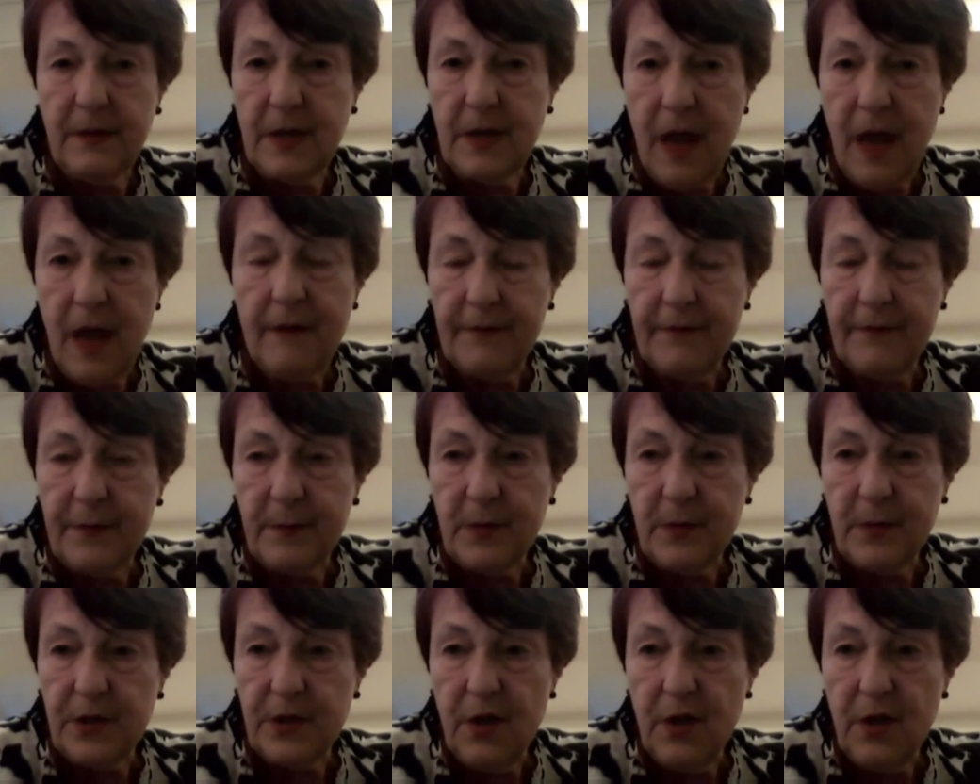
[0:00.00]
have died
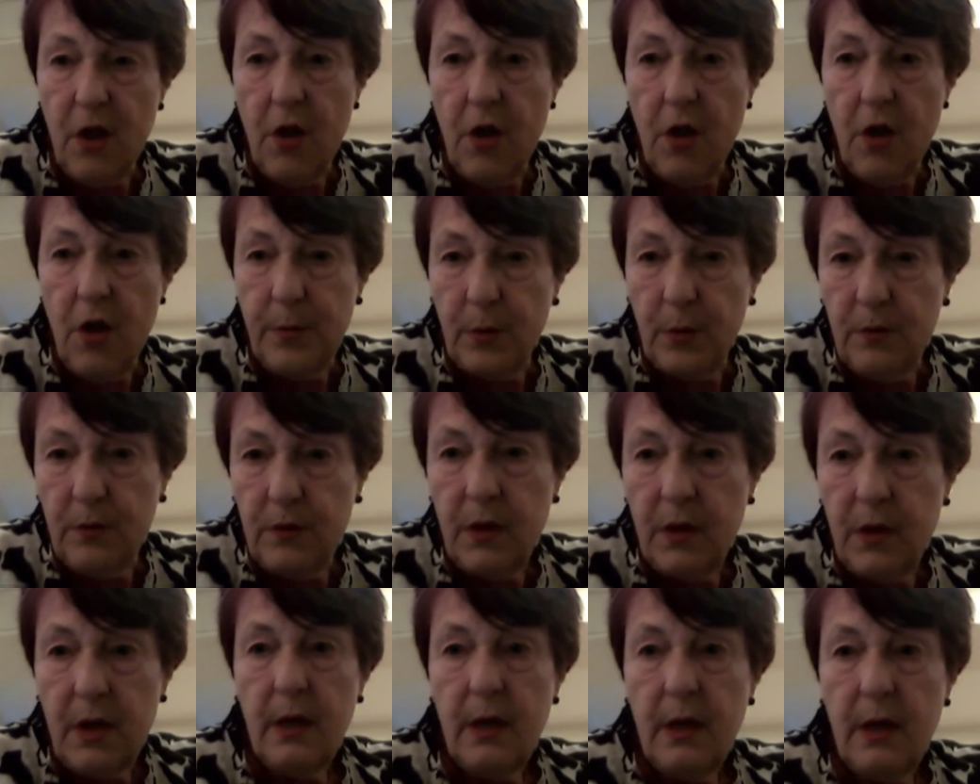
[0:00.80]
from Chernobyl
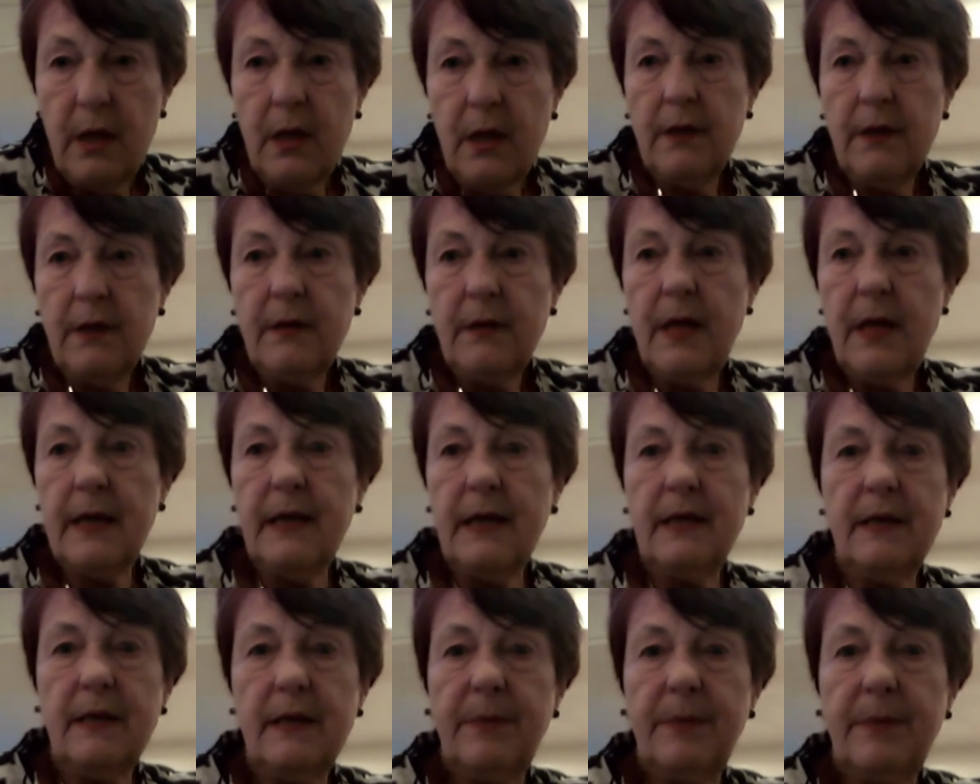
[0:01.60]
than
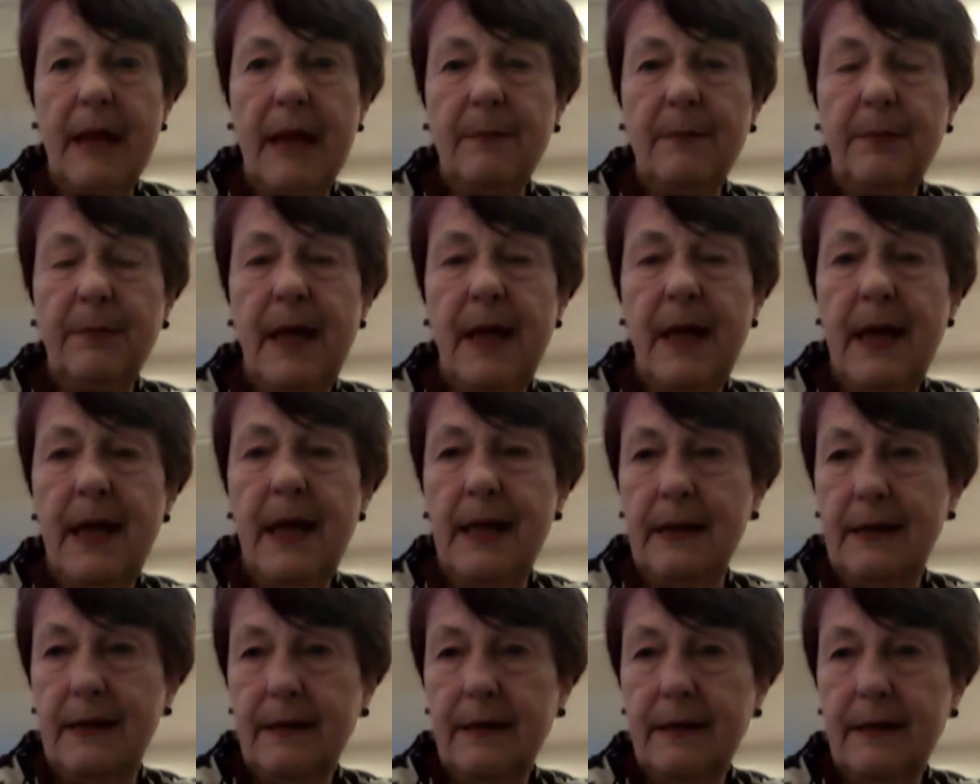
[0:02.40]
in the Black
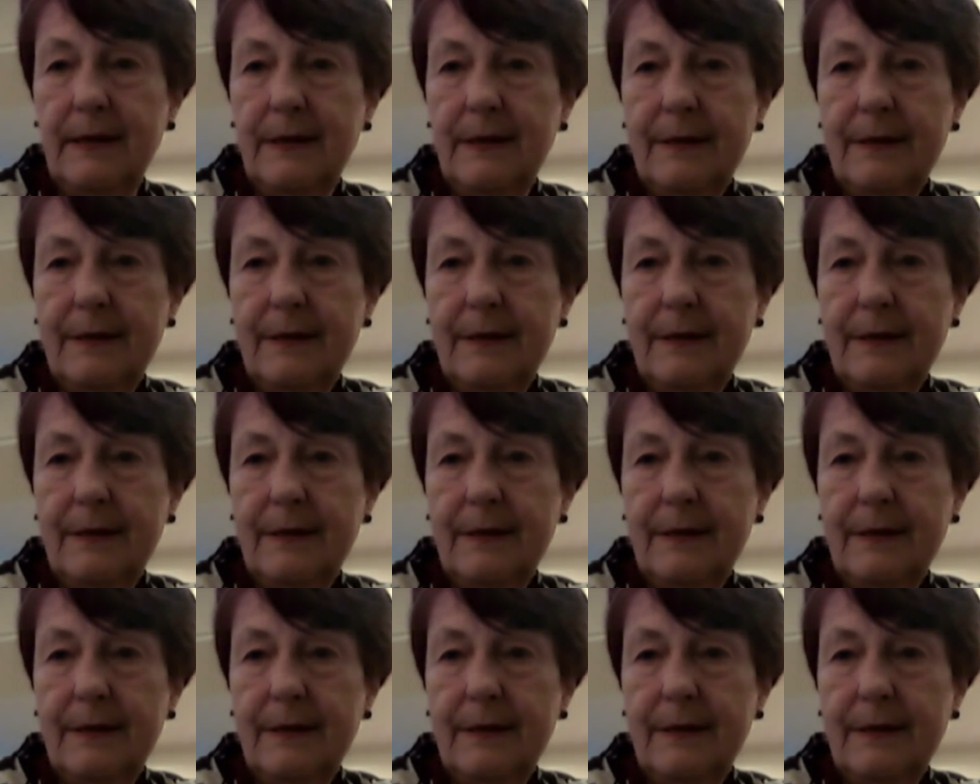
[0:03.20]
Plague.